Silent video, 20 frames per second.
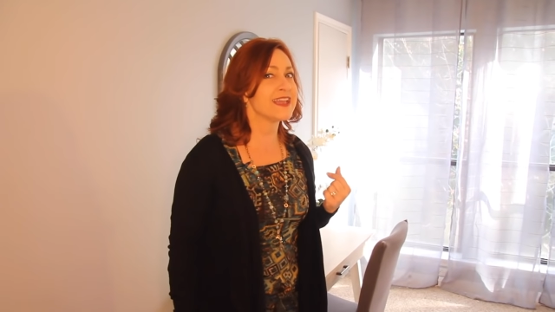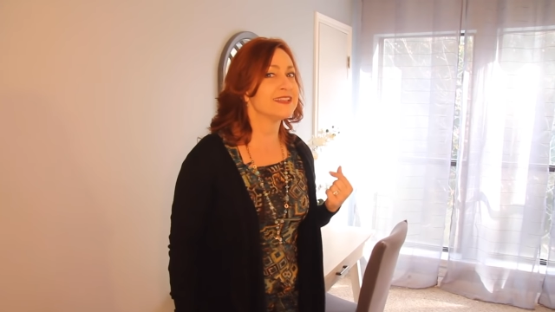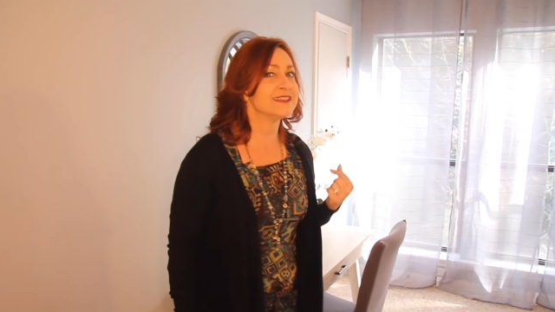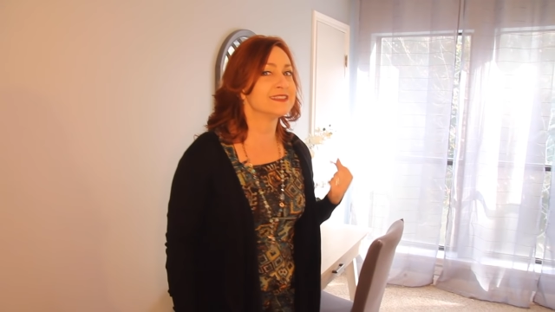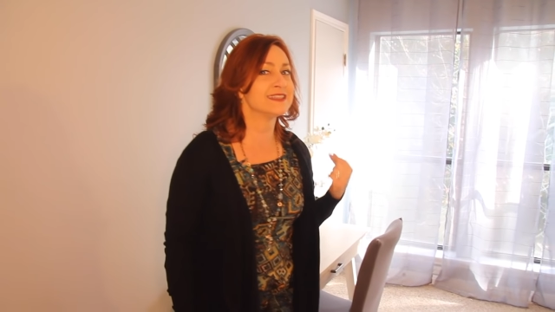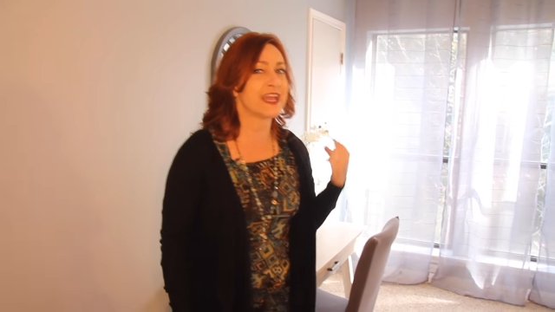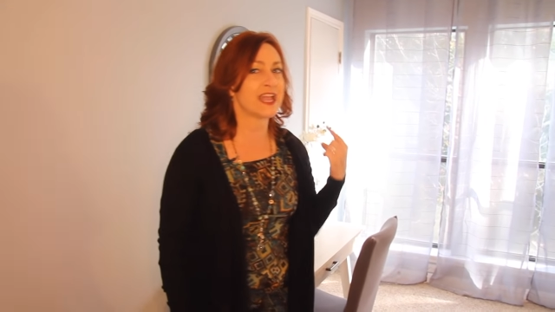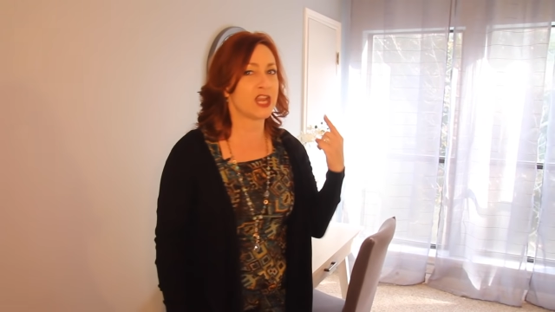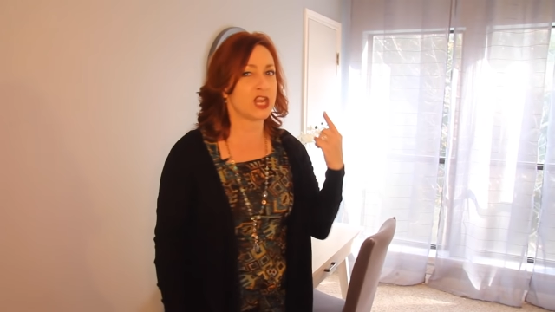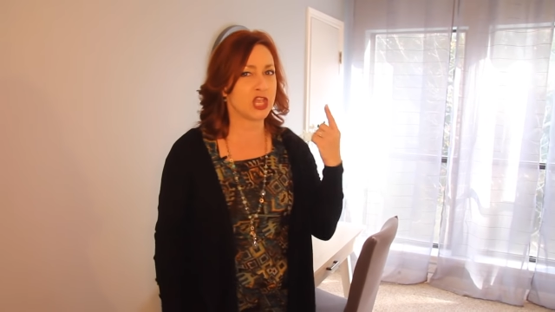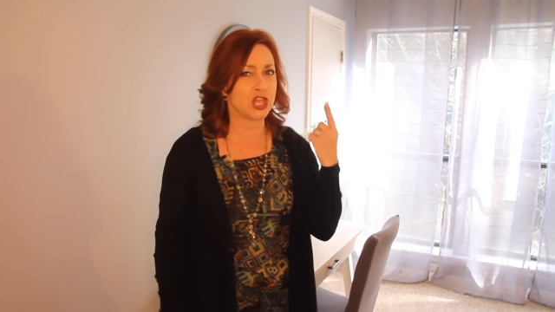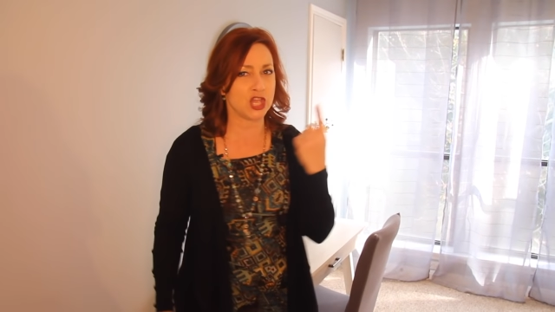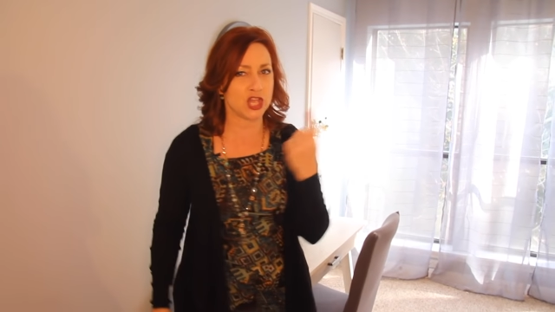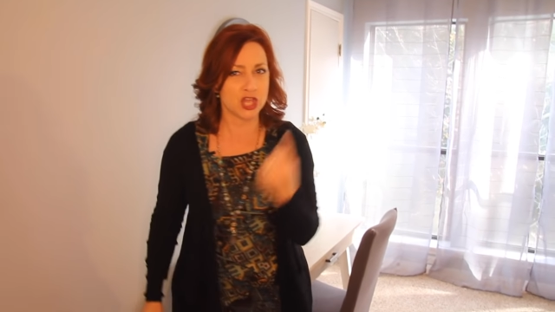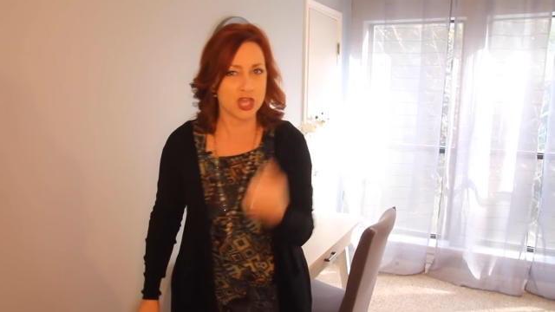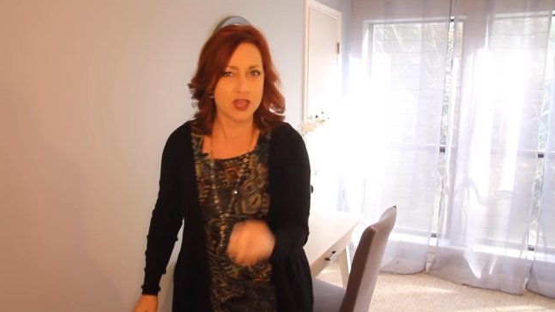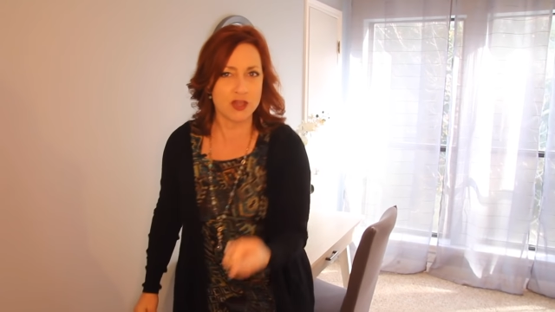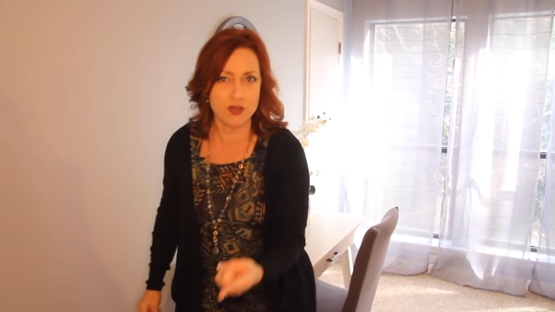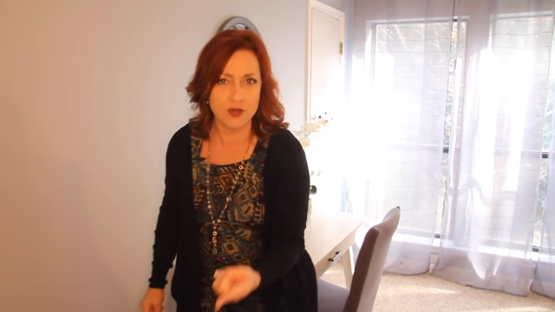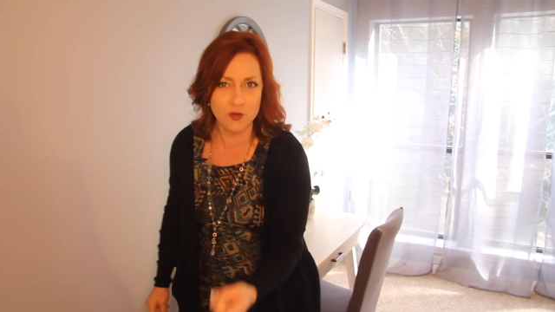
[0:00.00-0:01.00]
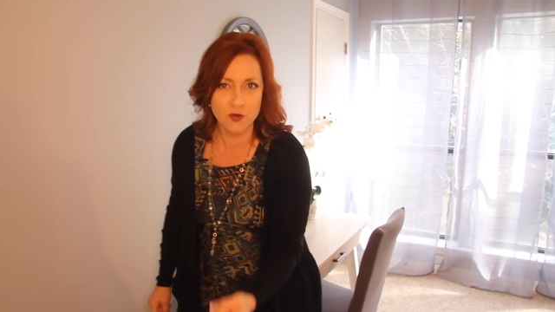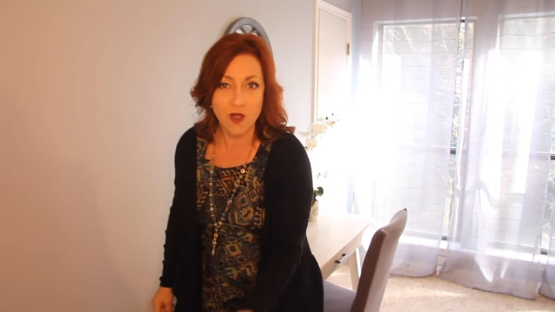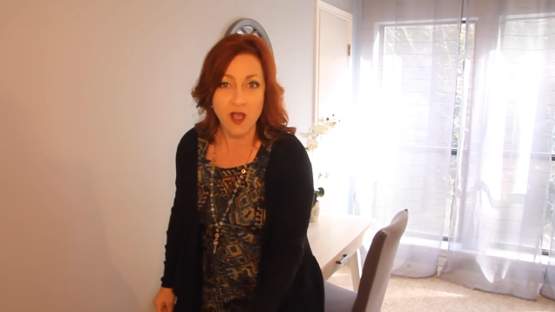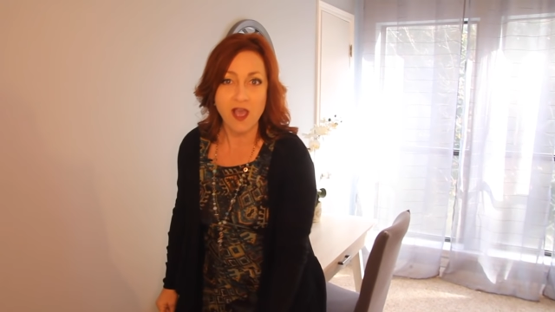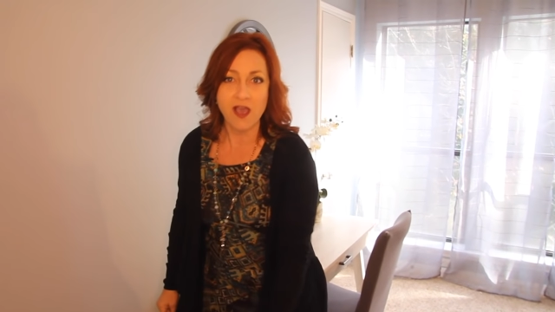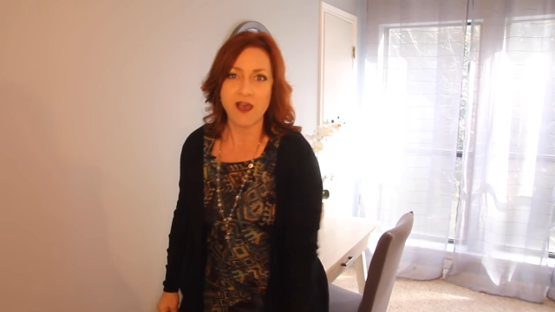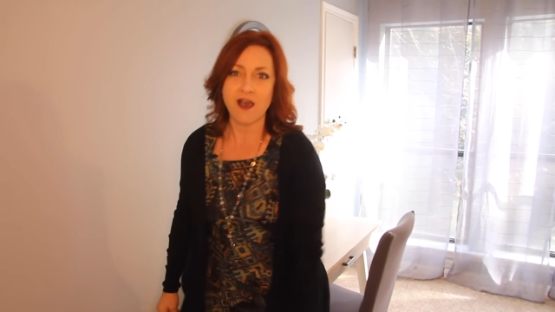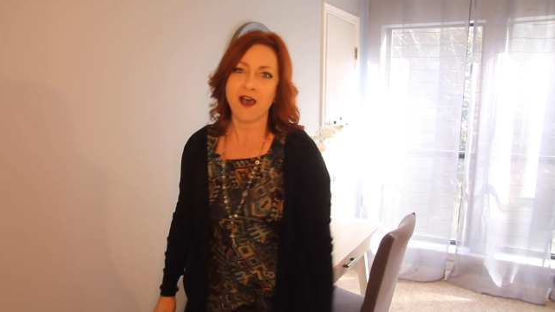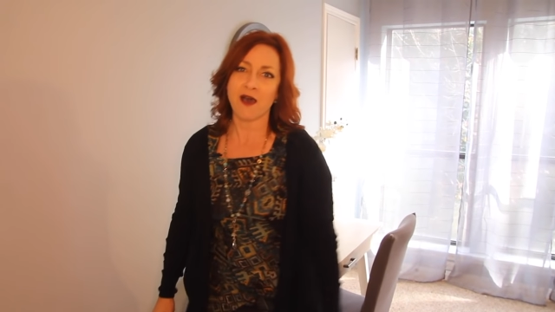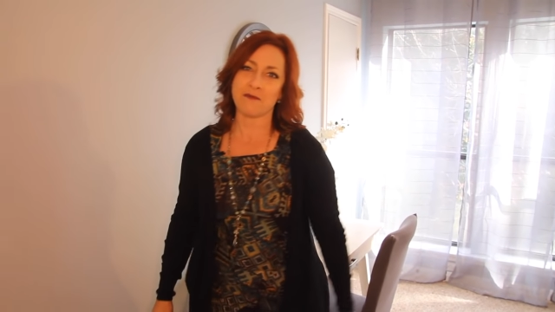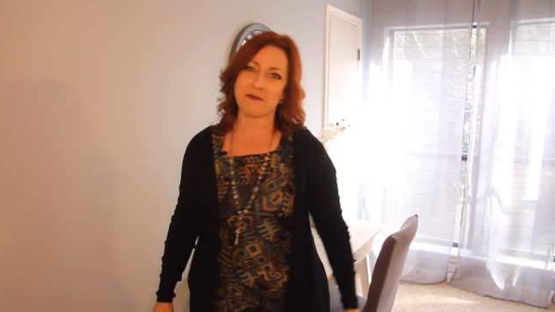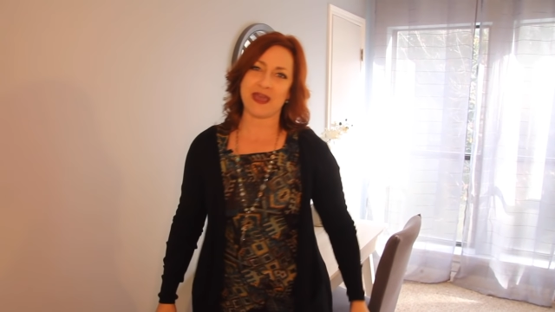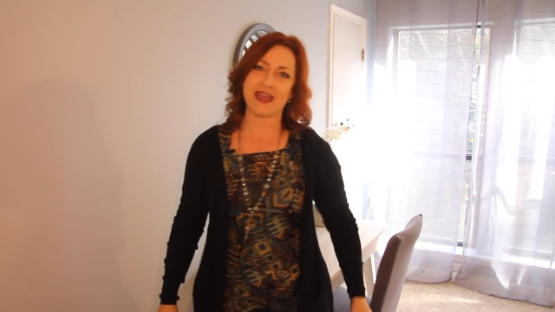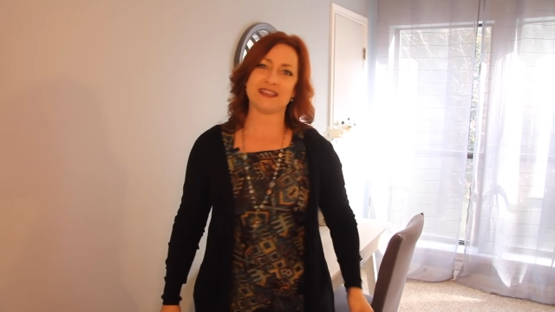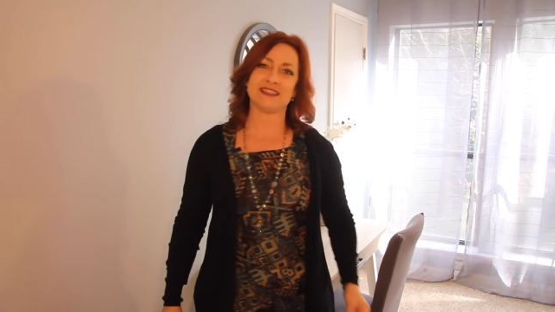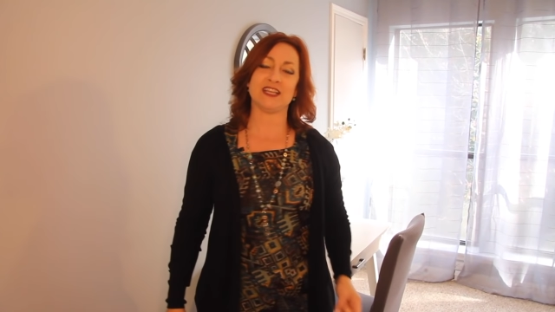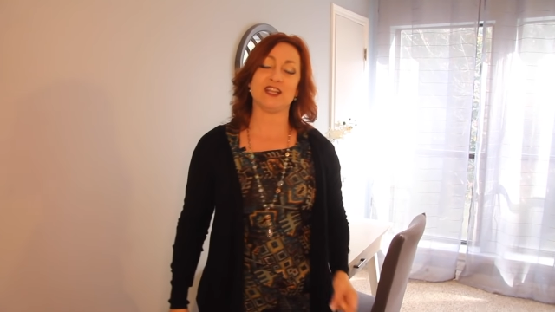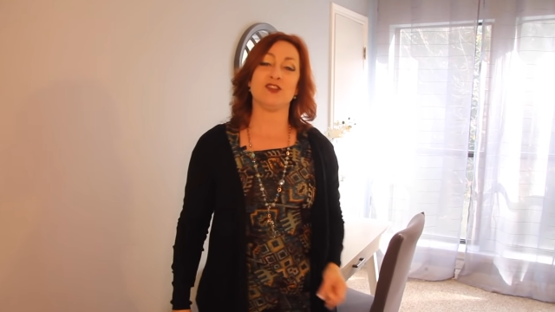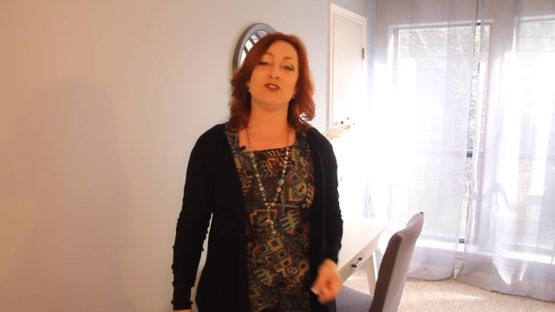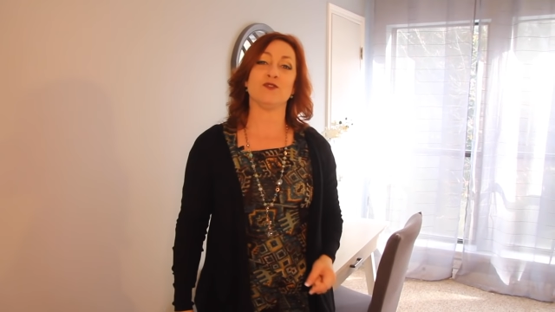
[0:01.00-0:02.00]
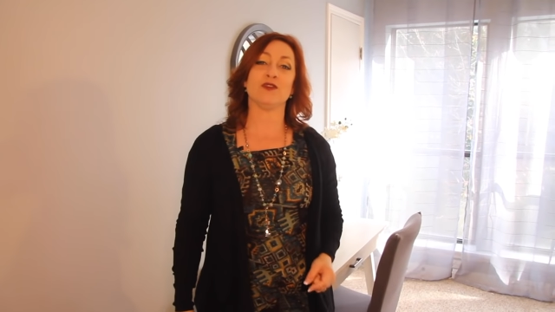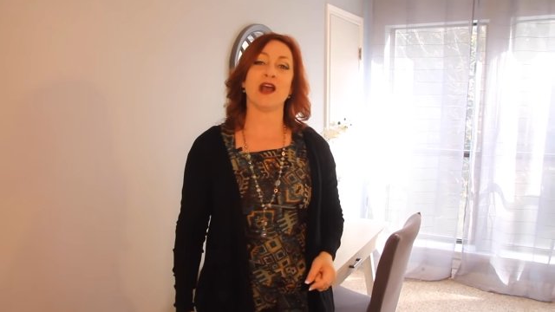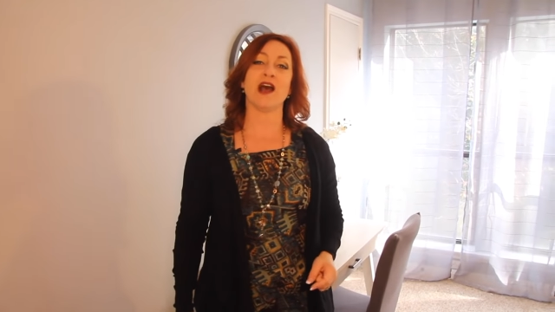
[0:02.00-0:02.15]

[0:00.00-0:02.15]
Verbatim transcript: can send you amazing new